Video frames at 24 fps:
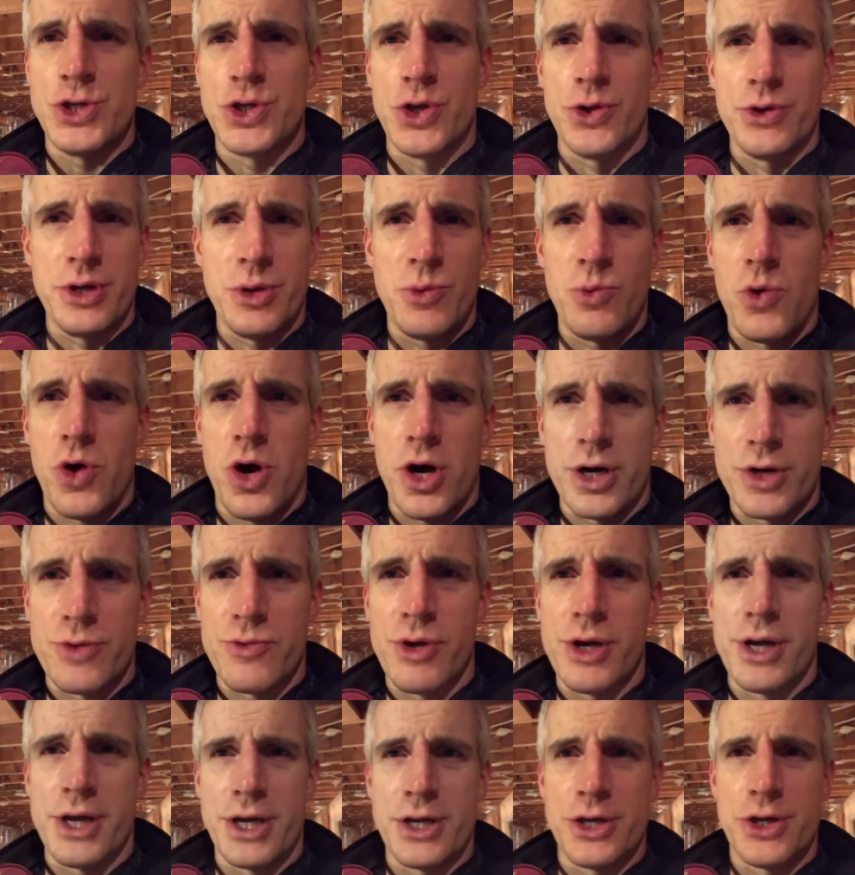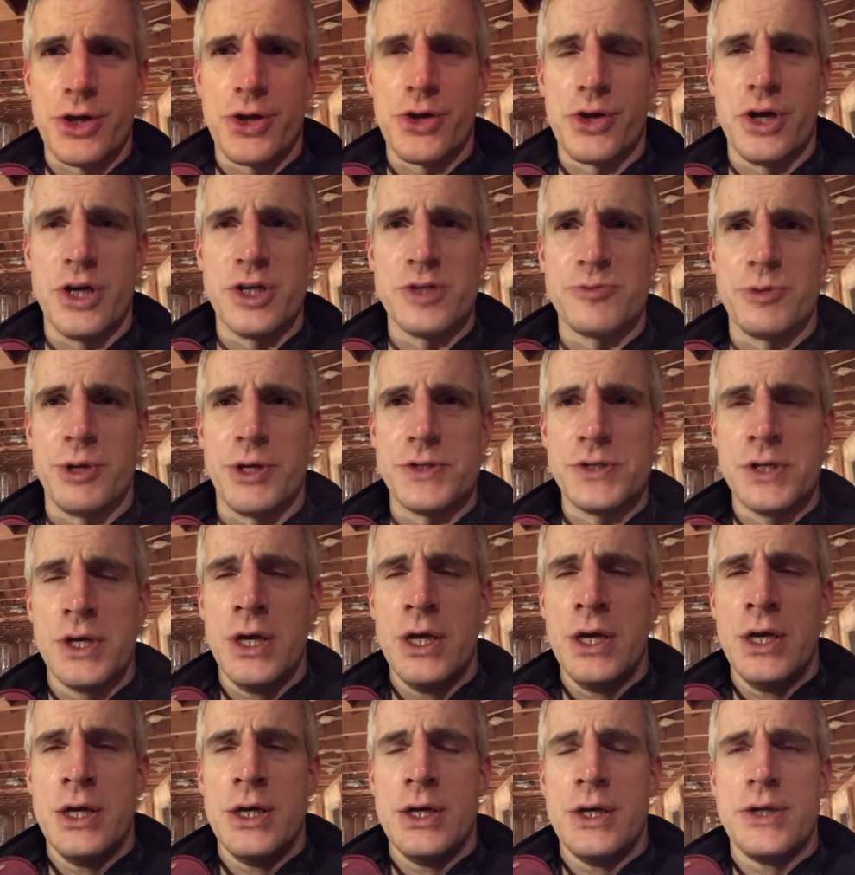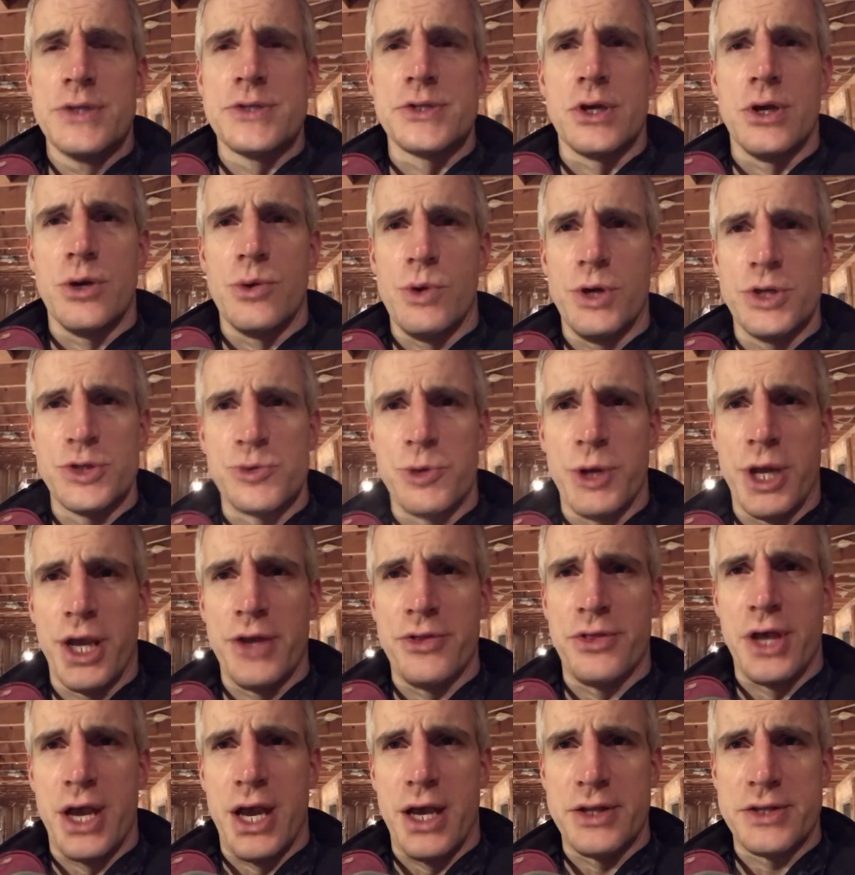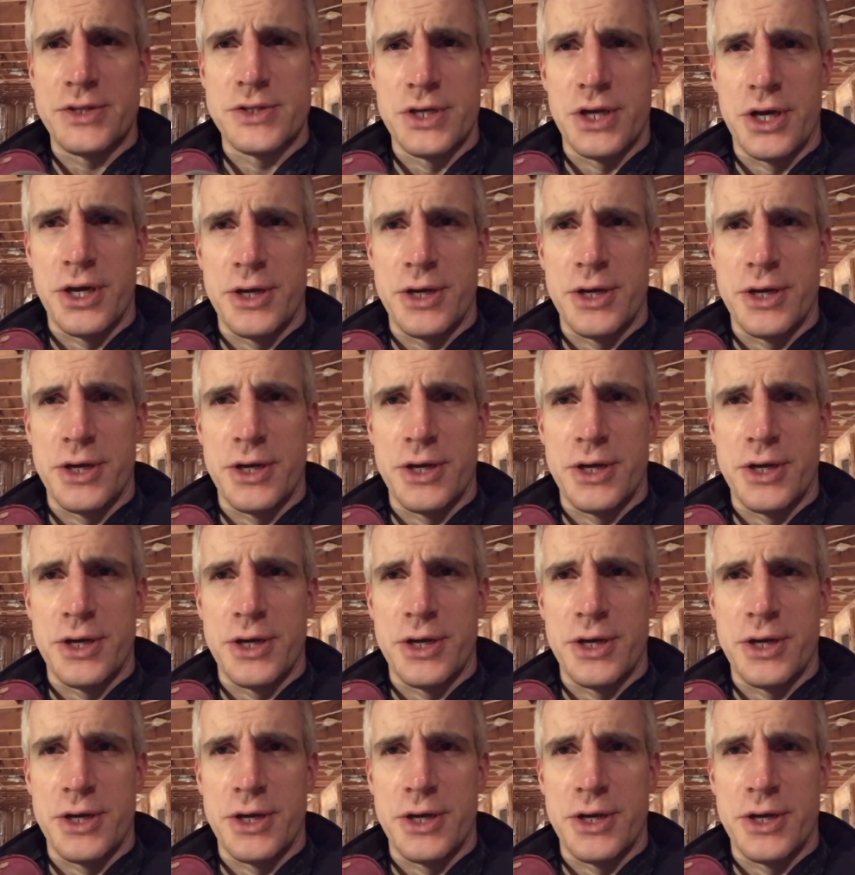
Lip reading: You don't need water running in your crawl space. So once we get that